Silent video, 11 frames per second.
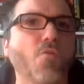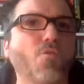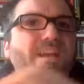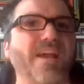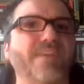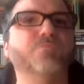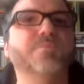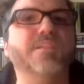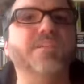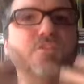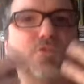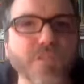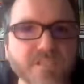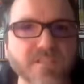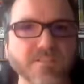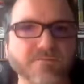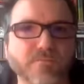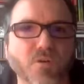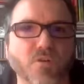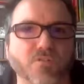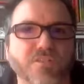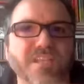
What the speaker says: would have to be increased even more.